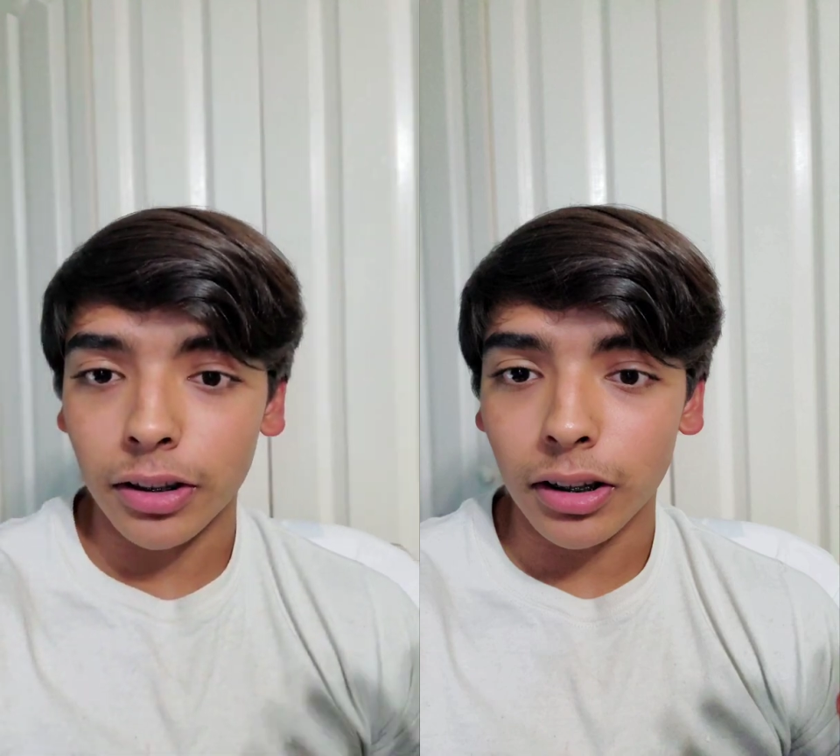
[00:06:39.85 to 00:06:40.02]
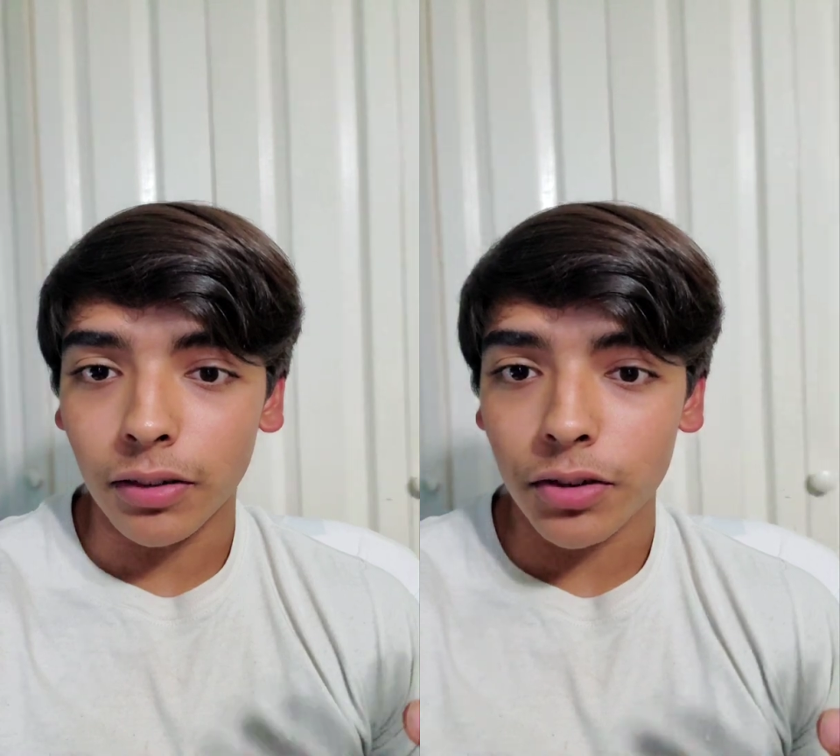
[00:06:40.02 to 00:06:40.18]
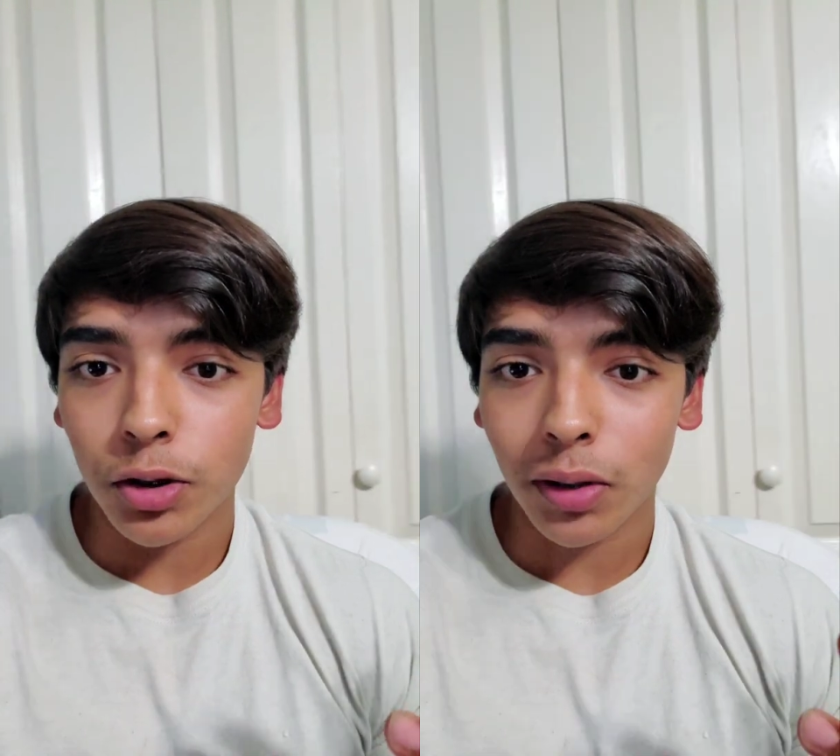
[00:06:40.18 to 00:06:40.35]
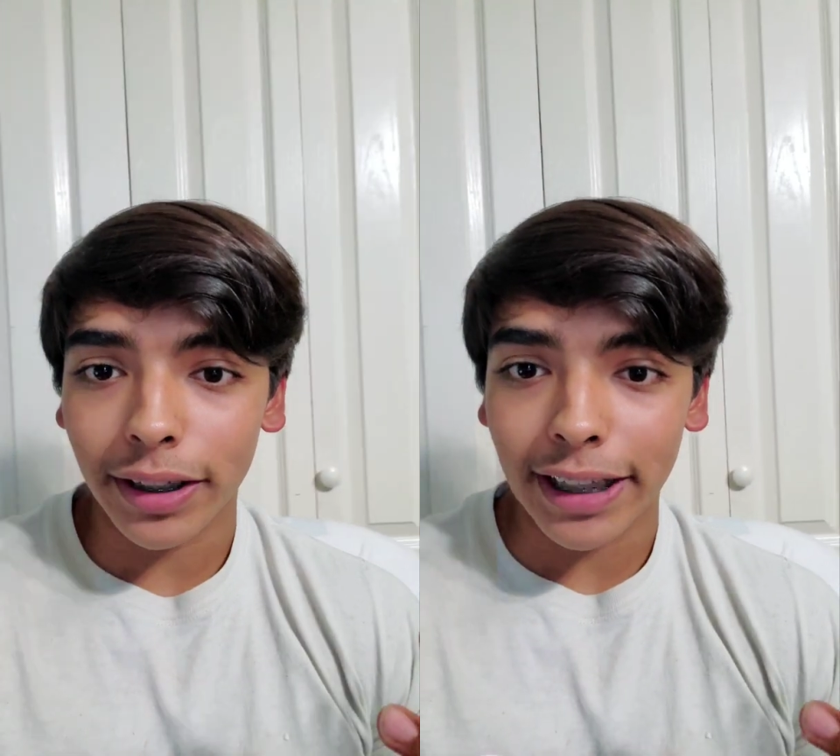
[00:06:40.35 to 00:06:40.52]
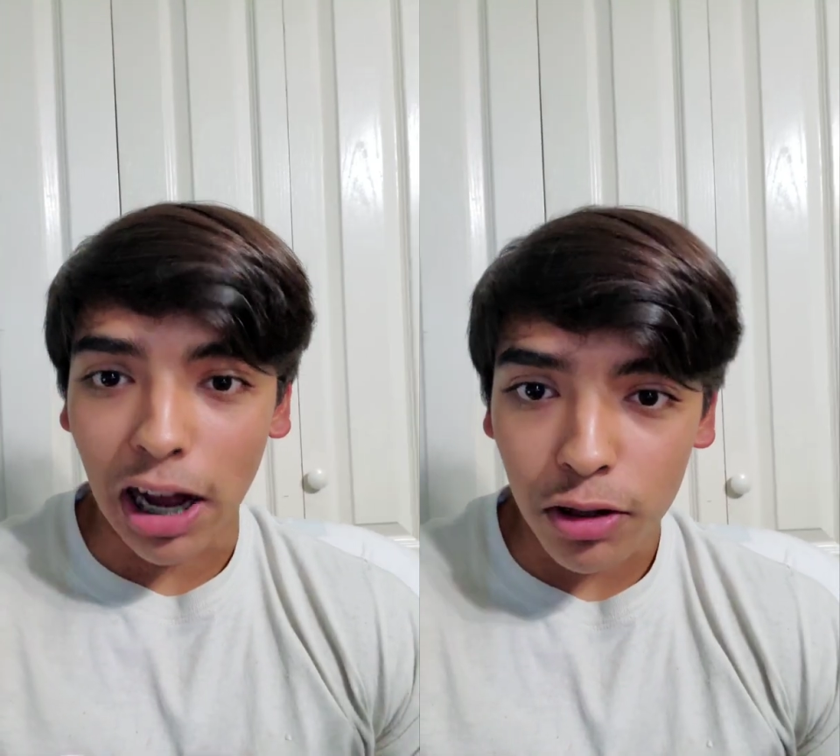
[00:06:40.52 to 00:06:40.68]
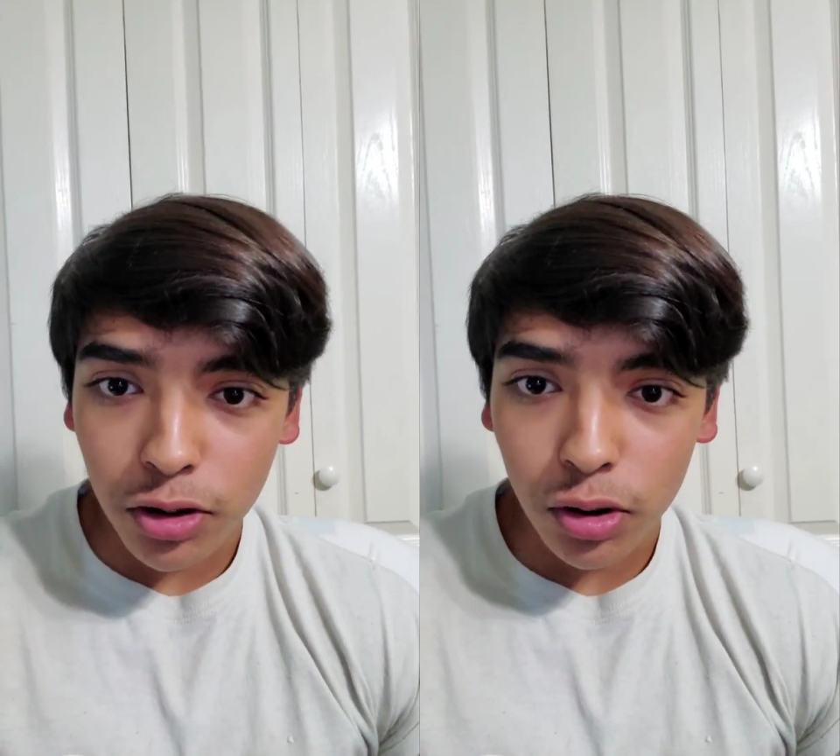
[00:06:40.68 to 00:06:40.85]
of Student
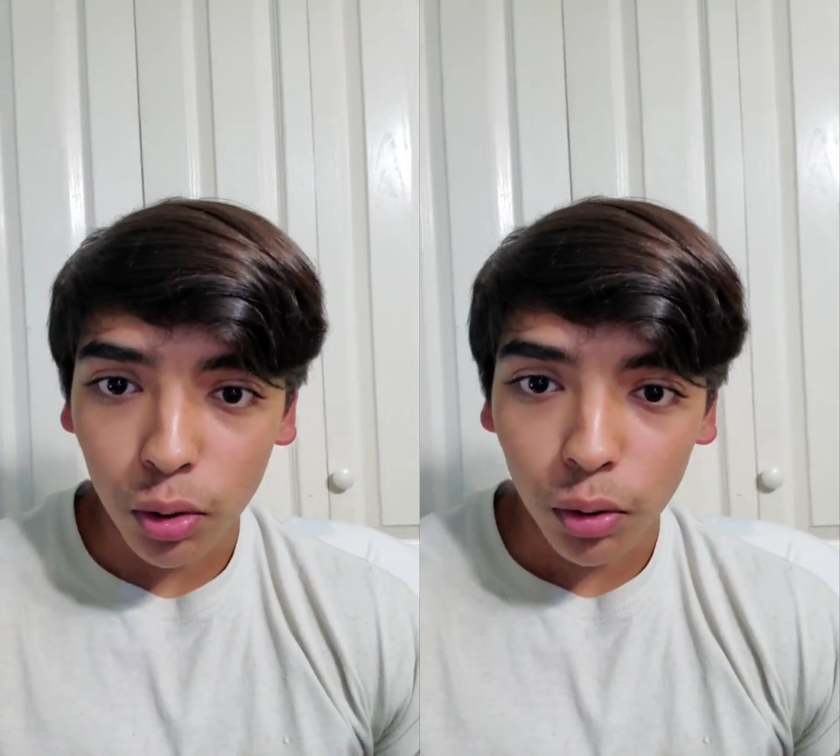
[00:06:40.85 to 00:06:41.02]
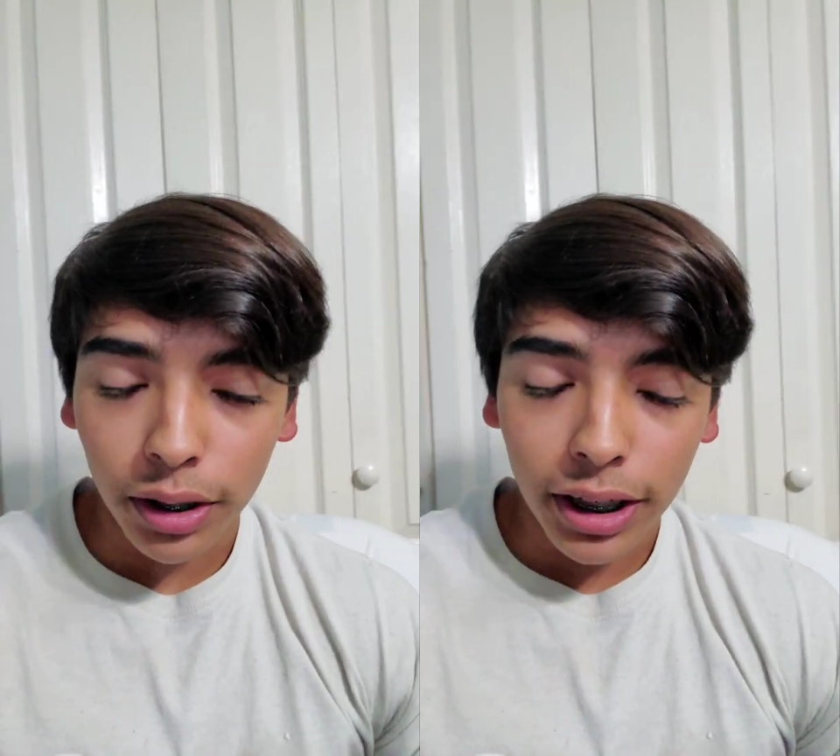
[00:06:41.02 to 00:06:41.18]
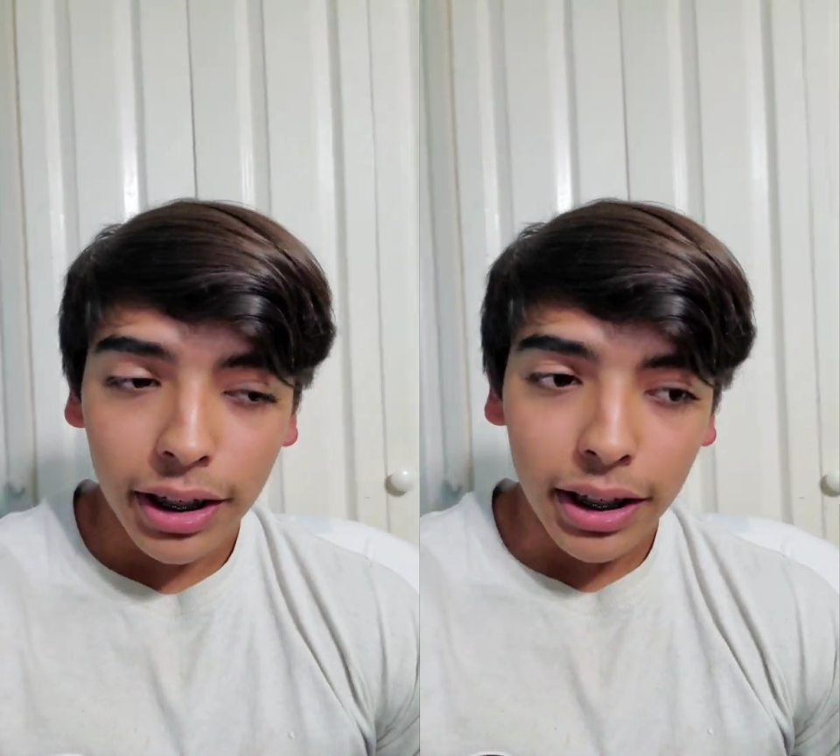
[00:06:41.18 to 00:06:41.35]
Council